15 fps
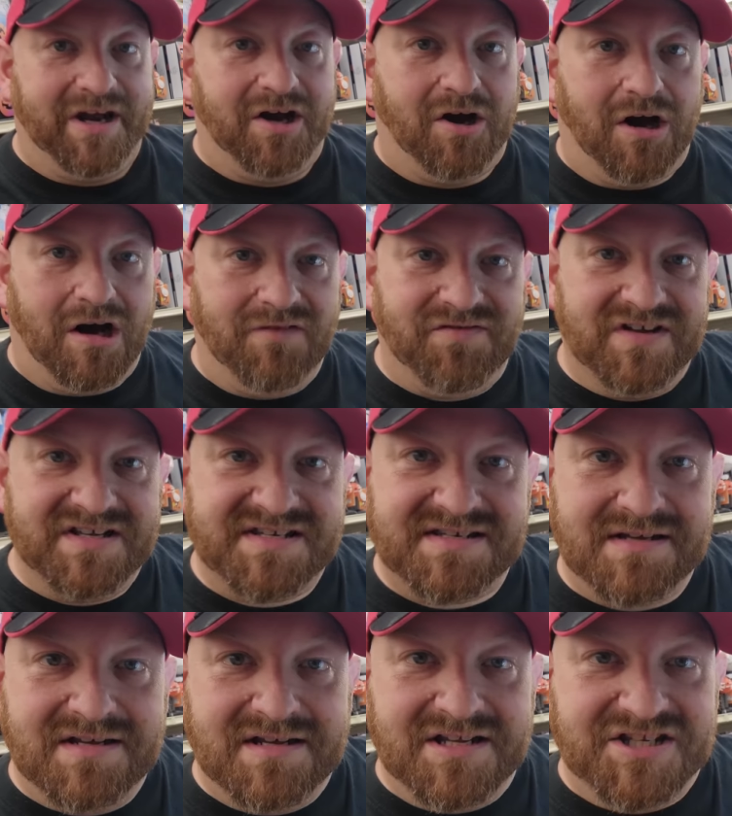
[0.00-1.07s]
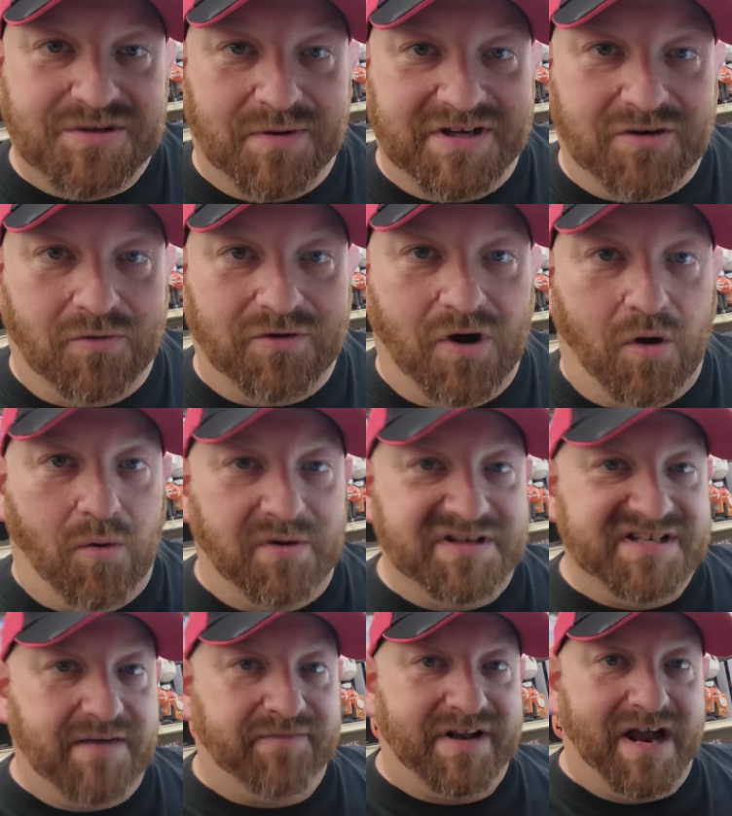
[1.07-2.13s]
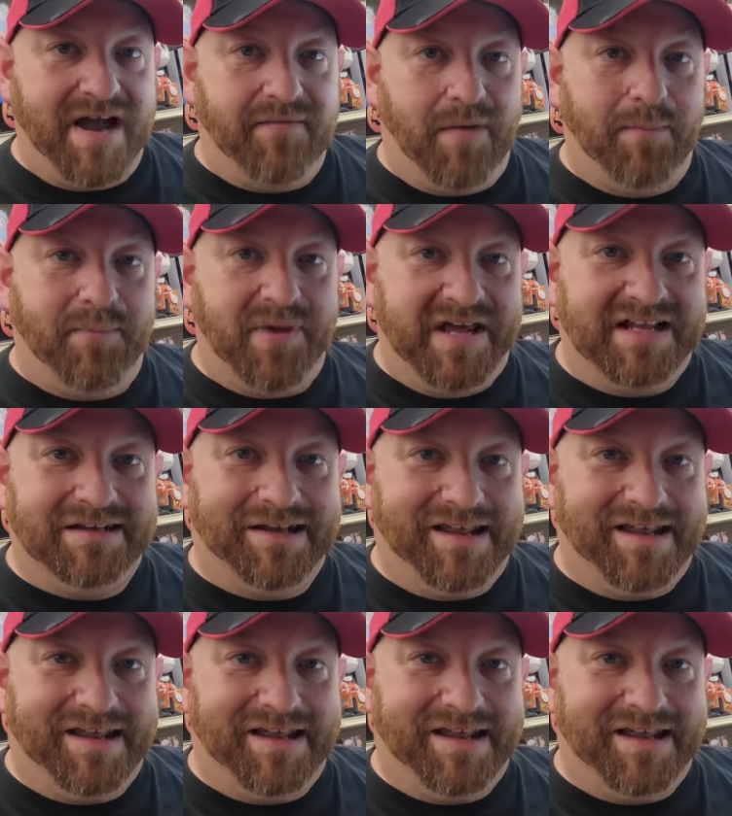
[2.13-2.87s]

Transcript: my office, so I don't always have to have a big